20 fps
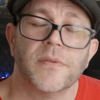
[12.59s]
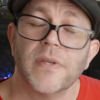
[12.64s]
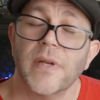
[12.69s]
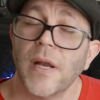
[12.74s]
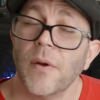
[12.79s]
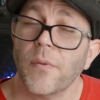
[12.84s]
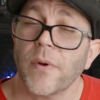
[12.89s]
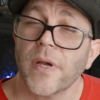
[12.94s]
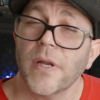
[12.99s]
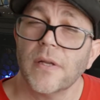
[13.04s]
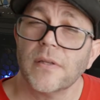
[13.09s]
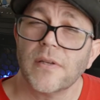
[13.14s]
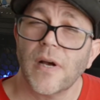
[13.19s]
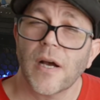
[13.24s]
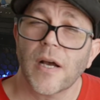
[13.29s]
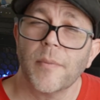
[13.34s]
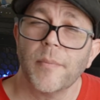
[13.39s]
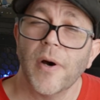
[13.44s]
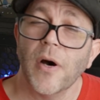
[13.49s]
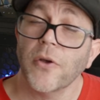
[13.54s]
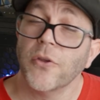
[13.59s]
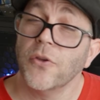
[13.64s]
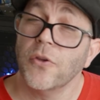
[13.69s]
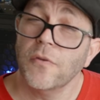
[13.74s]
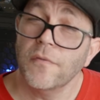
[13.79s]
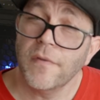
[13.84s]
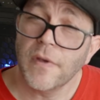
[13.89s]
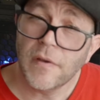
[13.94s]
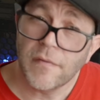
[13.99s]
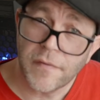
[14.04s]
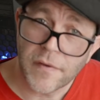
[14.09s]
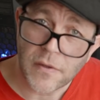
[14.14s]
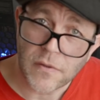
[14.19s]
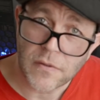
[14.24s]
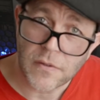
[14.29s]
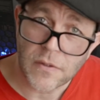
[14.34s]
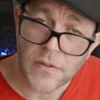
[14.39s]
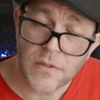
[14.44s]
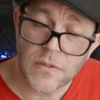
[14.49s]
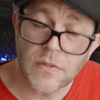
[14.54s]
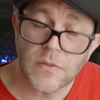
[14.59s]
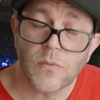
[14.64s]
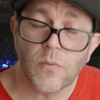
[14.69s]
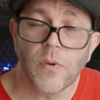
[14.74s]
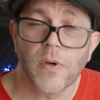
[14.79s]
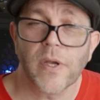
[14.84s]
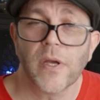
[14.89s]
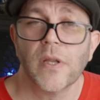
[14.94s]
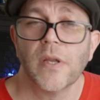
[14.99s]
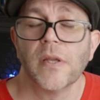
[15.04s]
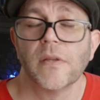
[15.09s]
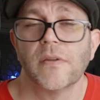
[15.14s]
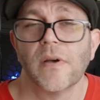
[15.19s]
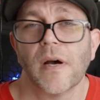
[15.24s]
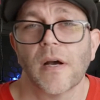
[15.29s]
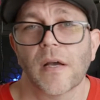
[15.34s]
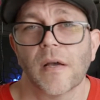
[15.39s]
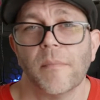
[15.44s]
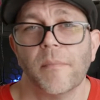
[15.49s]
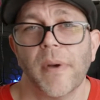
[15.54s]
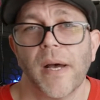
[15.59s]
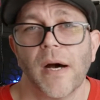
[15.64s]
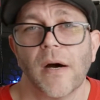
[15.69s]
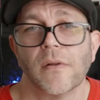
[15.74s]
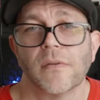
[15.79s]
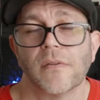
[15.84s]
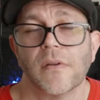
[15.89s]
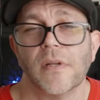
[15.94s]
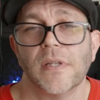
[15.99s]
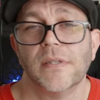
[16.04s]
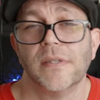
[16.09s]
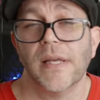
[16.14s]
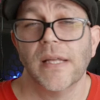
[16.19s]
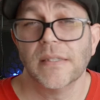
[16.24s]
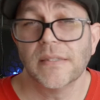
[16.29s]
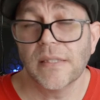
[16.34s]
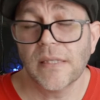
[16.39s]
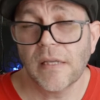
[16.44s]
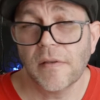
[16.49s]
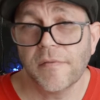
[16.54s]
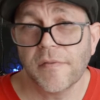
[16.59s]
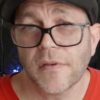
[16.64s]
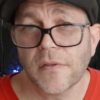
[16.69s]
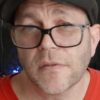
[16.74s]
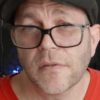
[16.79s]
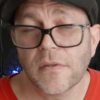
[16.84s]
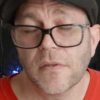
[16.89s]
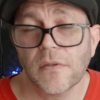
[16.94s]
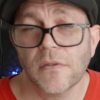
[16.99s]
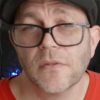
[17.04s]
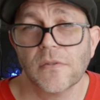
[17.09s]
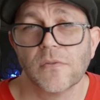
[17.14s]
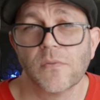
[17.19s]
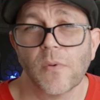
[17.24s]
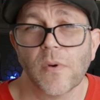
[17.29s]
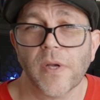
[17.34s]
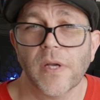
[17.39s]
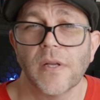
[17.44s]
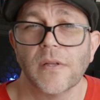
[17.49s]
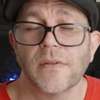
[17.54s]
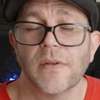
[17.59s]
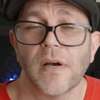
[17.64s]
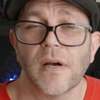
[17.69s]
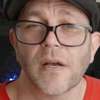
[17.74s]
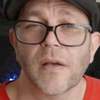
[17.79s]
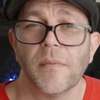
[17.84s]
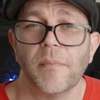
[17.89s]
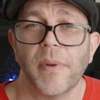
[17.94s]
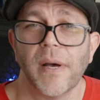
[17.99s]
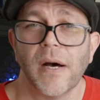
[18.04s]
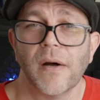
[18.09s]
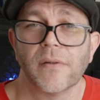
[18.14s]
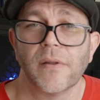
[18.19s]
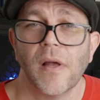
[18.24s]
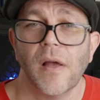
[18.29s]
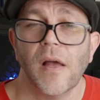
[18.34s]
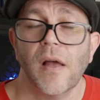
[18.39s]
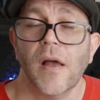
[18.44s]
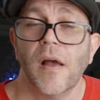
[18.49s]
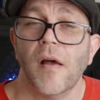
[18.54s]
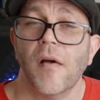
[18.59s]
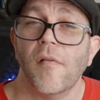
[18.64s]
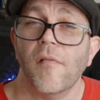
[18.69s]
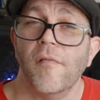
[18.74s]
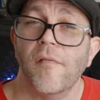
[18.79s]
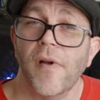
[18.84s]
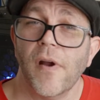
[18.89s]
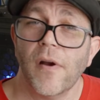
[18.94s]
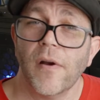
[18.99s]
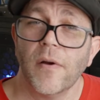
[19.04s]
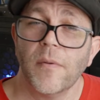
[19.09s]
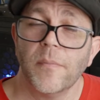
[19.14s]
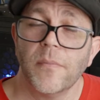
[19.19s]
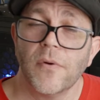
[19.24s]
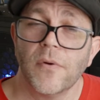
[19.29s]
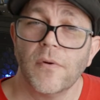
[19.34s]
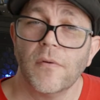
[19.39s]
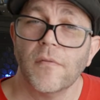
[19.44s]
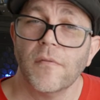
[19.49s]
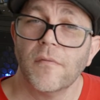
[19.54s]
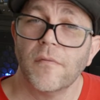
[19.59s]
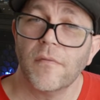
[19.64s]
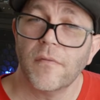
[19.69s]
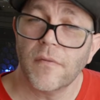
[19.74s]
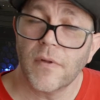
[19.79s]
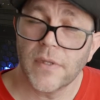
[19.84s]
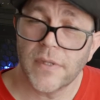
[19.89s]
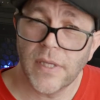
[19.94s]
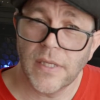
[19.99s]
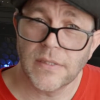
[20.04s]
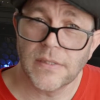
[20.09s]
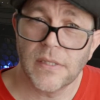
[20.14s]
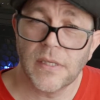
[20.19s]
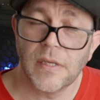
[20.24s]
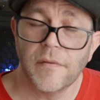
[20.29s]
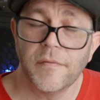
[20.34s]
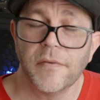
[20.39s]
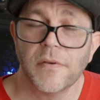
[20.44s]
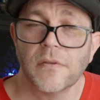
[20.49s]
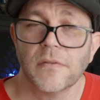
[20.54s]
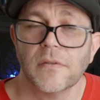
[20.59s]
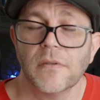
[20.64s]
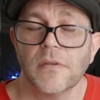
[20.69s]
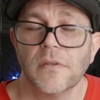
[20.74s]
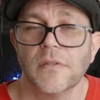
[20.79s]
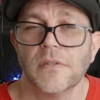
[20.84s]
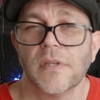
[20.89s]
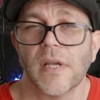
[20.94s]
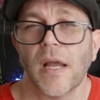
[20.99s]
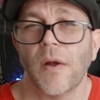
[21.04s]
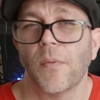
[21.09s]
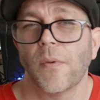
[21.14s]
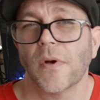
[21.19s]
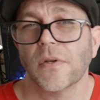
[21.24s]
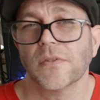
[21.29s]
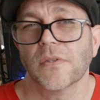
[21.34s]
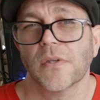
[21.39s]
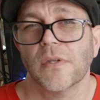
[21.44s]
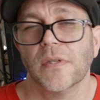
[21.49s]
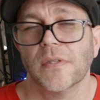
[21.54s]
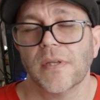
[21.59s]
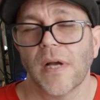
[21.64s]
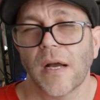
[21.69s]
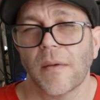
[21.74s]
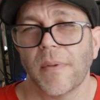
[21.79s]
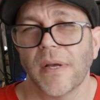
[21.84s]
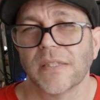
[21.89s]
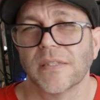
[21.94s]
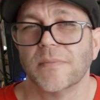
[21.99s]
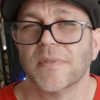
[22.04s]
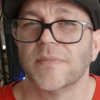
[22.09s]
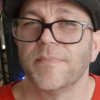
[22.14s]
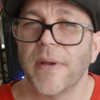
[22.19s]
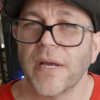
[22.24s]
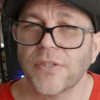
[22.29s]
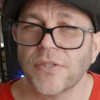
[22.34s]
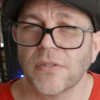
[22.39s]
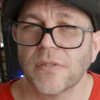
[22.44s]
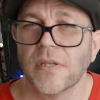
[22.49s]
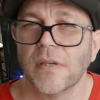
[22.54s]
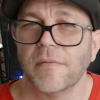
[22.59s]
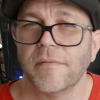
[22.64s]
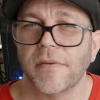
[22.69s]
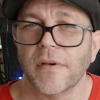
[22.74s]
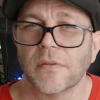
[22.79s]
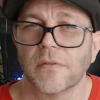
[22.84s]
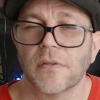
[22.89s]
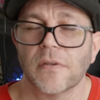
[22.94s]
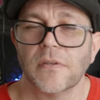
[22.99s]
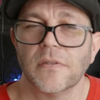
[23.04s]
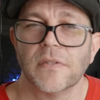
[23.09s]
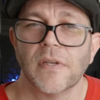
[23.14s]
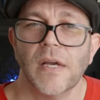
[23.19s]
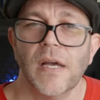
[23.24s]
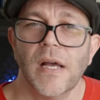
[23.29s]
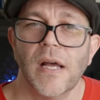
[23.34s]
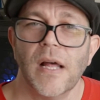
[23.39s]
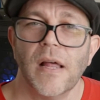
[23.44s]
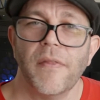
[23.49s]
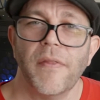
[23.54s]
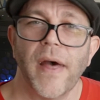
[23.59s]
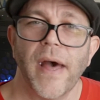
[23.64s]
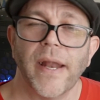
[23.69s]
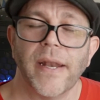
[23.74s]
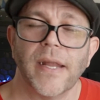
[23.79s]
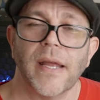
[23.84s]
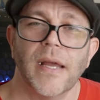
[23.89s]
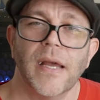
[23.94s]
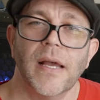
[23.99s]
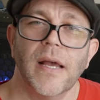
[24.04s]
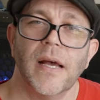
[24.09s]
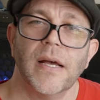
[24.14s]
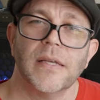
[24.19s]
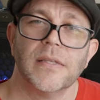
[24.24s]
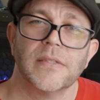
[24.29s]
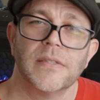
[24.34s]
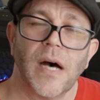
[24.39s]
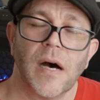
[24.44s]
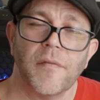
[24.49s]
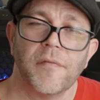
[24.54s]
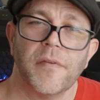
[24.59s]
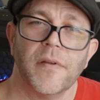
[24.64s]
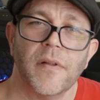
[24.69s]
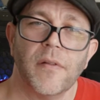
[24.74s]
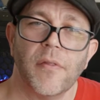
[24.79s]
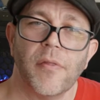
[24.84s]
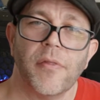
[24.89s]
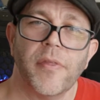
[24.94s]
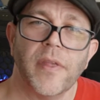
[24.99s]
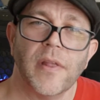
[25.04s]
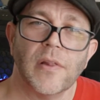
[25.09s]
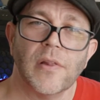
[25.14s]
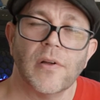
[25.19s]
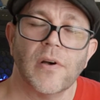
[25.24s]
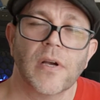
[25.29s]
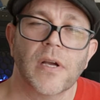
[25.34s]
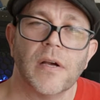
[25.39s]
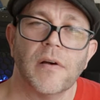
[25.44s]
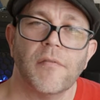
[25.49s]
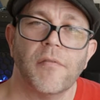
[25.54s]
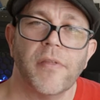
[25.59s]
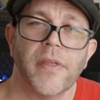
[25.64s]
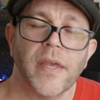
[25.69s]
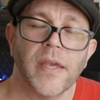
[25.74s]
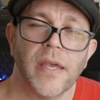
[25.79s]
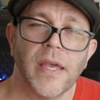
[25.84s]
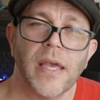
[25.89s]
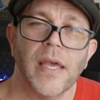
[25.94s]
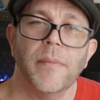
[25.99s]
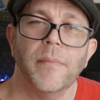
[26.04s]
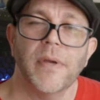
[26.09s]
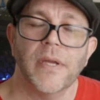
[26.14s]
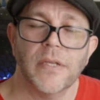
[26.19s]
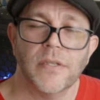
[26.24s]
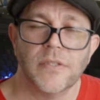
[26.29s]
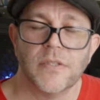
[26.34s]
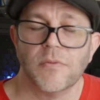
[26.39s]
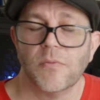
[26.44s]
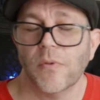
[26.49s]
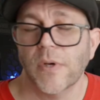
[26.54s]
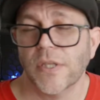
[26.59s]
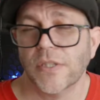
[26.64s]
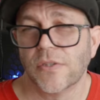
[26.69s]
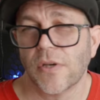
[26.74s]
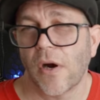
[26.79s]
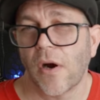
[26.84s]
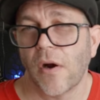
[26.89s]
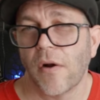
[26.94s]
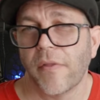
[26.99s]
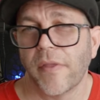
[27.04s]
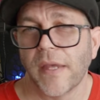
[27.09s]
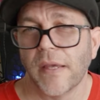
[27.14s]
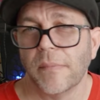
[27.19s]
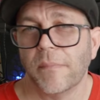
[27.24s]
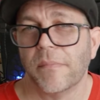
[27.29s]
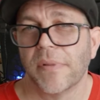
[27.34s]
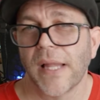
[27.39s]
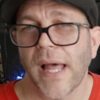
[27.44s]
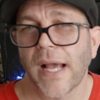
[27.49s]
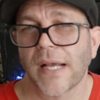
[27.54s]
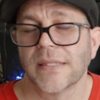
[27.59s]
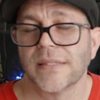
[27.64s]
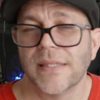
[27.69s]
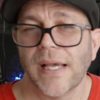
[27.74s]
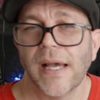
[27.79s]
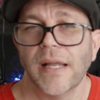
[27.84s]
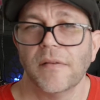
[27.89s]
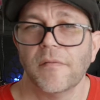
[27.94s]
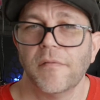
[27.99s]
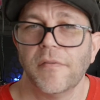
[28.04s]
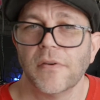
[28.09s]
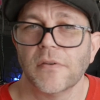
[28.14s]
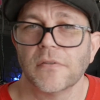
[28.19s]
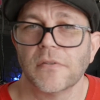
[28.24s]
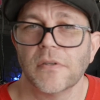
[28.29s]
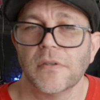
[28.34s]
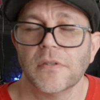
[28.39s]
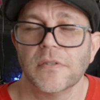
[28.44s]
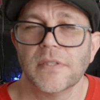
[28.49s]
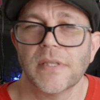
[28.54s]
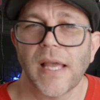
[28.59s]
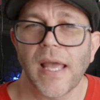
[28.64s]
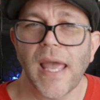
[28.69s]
Today we're going to talk about UV filters, we're going to talk about density filters, we're going to talk about variable density filters, and we're also going to talk about some specialty filters that soften the look of the image, which are the black satin filters